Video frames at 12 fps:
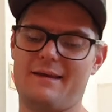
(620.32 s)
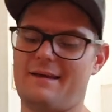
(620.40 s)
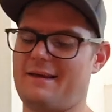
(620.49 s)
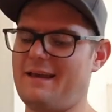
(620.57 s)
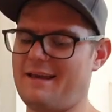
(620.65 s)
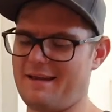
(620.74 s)

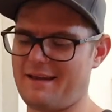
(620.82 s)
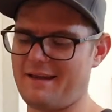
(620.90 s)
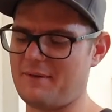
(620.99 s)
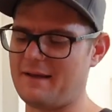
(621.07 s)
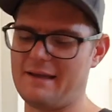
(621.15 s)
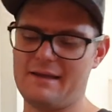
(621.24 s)

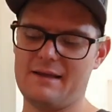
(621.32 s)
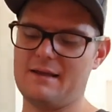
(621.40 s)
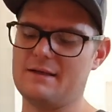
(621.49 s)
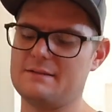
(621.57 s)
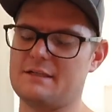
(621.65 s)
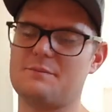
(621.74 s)
Anyway,
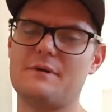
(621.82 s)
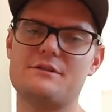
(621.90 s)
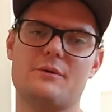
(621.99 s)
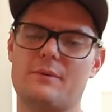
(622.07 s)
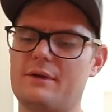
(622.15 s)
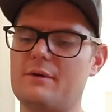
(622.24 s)
just make sure
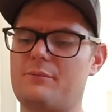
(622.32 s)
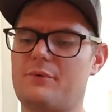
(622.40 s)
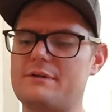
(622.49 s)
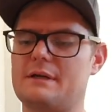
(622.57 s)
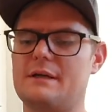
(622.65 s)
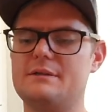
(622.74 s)
when you're
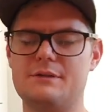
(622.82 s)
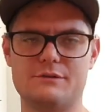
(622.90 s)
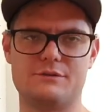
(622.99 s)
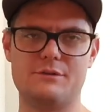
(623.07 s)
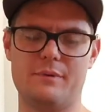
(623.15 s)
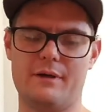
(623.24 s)
pressing into your
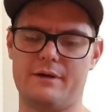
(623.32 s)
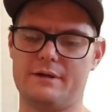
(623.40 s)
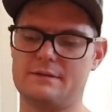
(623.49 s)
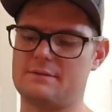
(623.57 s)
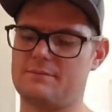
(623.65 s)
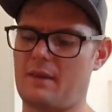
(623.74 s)
two
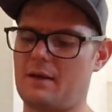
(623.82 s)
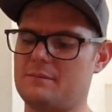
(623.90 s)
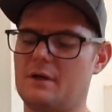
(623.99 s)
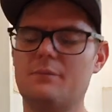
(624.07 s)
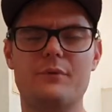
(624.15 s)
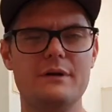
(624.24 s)
bearings,
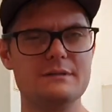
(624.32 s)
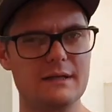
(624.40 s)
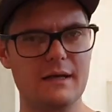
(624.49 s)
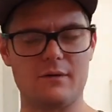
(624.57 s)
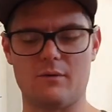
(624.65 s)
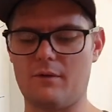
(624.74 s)
don't press it
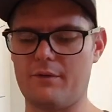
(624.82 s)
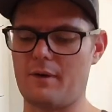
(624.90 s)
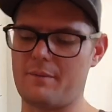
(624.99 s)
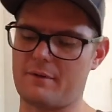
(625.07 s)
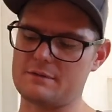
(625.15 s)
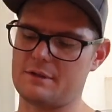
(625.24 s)
down all the way,
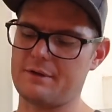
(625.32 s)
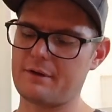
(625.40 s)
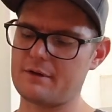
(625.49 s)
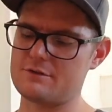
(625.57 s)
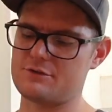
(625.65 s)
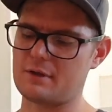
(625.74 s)
because then you're going
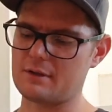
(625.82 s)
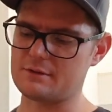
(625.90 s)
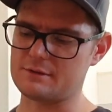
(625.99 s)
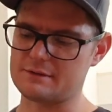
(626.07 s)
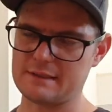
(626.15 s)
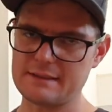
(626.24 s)
to struggle to
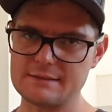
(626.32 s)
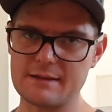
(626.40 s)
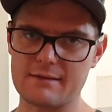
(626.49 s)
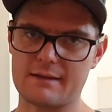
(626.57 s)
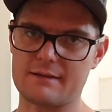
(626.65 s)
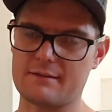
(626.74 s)
center
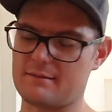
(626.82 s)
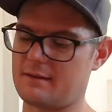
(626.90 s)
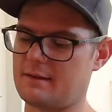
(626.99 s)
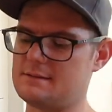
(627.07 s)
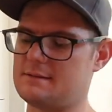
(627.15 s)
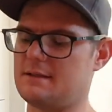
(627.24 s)
that little thing
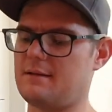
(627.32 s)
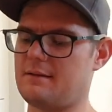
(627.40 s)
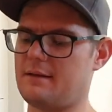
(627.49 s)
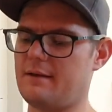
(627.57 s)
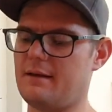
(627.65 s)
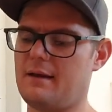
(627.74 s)
inside
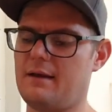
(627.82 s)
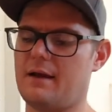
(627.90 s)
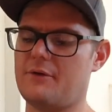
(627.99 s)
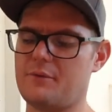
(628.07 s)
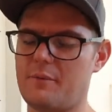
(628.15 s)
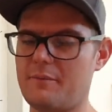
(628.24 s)
there.
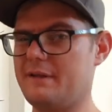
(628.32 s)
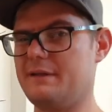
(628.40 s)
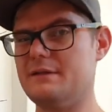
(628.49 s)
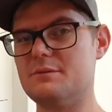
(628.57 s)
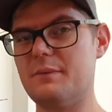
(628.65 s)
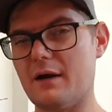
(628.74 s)
And remember, it
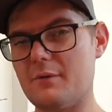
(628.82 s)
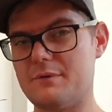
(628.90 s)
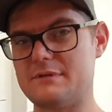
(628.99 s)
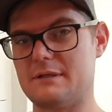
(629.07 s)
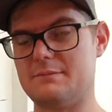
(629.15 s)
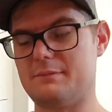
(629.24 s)
needs to be
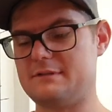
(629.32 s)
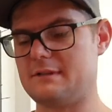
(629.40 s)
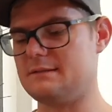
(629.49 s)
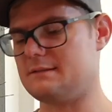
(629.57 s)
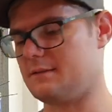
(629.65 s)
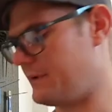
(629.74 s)
100%
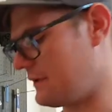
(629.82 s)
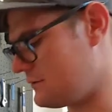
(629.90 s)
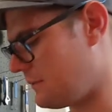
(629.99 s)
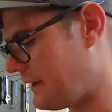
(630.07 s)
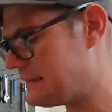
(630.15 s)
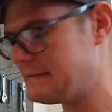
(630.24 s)
centered, because
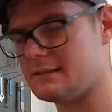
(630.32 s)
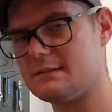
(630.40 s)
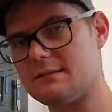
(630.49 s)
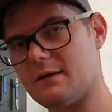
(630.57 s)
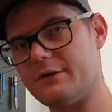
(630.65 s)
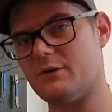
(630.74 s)
when it's
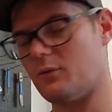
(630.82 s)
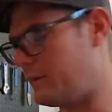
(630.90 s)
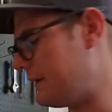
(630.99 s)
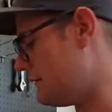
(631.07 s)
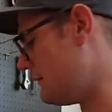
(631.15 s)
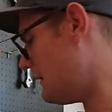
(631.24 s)
inside your
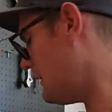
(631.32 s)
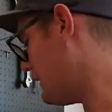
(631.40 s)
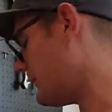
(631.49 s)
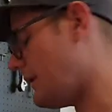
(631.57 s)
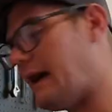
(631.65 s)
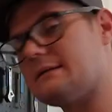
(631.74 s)
wheel,
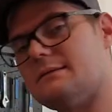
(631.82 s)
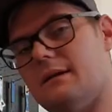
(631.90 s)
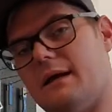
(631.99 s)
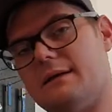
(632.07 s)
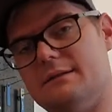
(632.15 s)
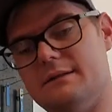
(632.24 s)
your axle
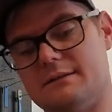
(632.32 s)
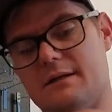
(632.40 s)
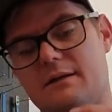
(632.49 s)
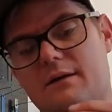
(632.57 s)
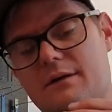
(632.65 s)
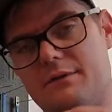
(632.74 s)
actually is
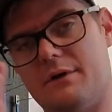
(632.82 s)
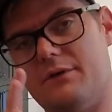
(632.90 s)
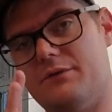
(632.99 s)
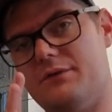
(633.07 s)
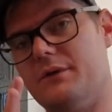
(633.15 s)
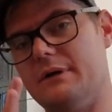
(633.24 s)
going to have to go
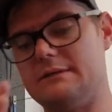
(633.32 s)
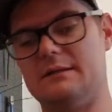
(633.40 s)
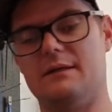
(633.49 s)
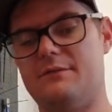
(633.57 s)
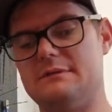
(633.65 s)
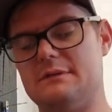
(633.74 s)
through it, and
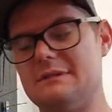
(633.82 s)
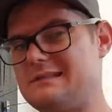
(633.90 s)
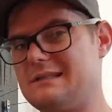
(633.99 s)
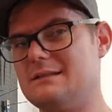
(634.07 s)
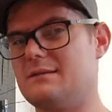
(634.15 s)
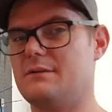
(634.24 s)
if it's not
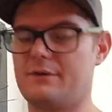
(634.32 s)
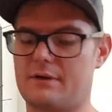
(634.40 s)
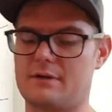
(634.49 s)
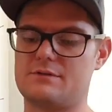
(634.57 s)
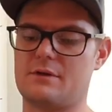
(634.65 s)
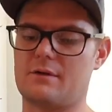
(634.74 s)
centered, then you're going
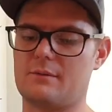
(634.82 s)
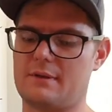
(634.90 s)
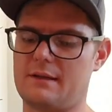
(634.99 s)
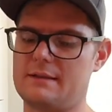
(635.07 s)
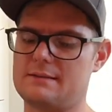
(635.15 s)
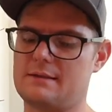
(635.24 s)
to struggle with
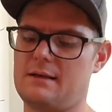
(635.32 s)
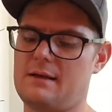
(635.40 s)
that.